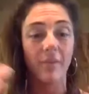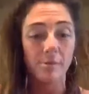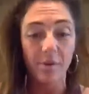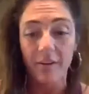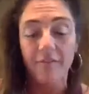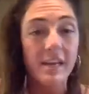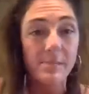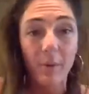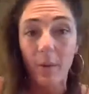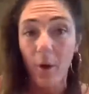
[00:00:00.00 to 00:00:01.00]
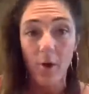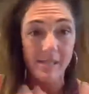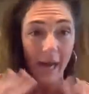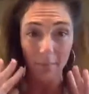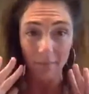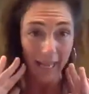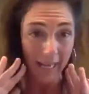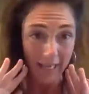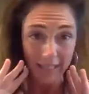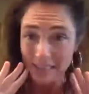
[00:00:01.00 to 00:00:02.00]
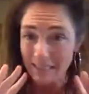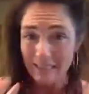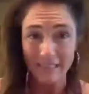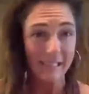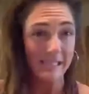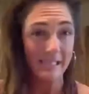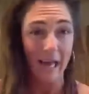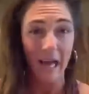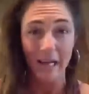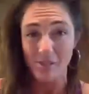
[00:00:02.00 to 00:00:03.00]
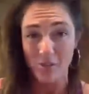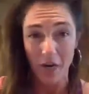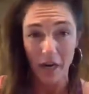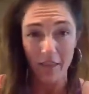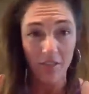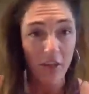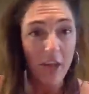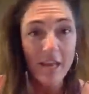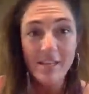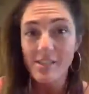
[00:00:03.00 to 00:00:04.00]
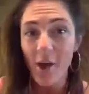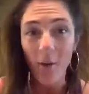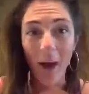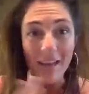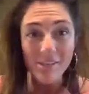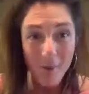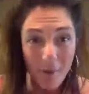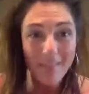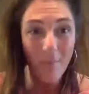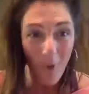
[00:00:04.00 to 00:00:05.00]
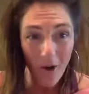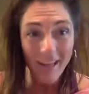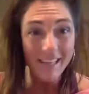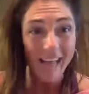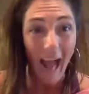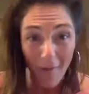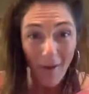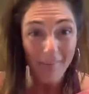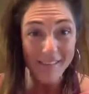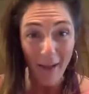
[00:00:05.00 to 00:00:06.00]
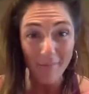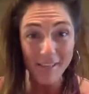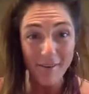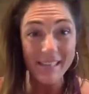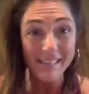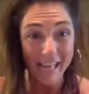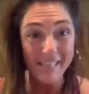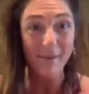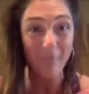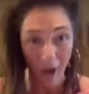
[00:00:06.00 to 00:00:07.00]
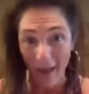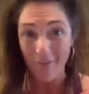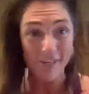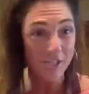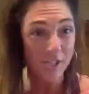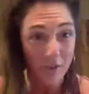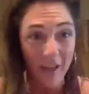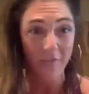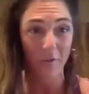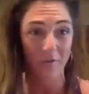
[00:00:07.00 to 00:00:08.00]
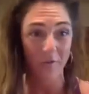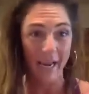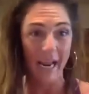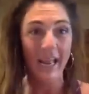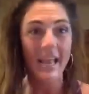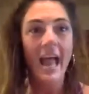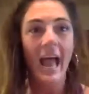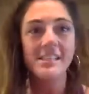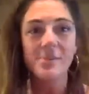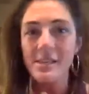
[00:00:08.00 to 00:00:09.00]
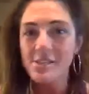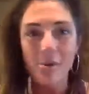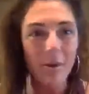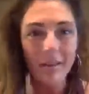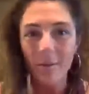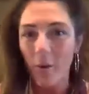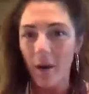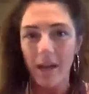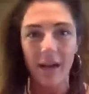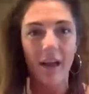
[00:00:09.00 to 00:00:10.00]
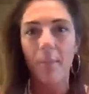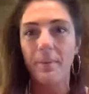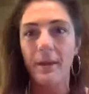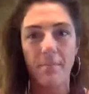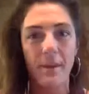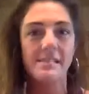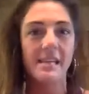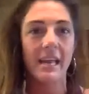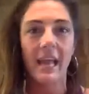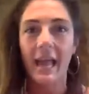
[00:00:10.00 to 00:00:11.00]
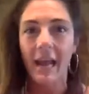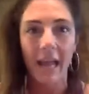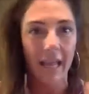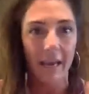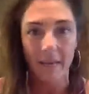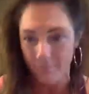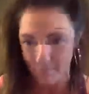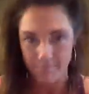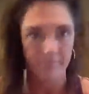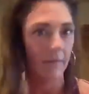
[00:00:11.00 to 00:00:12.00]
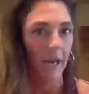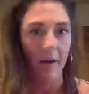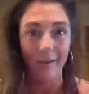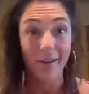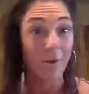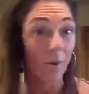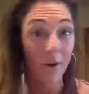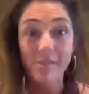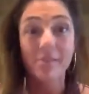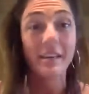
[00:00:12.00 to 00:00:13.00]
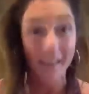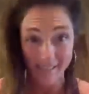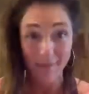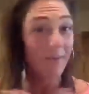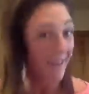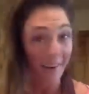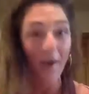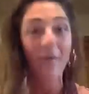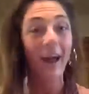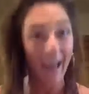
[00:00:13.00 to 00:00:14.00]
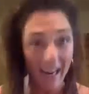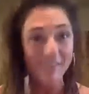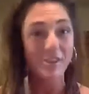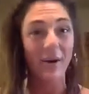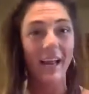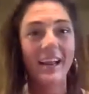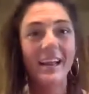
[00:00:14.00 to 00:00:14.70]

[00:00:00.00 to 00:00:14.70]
I'm doing a Facebook post, I'm like, it's not a strength. So I do it in the morning because I don't have time to do it. It takes me forever. It's stressful for me. And so I do it in the morning and I copy and paste it and it it either works or it doesn't. But you know what? I do it.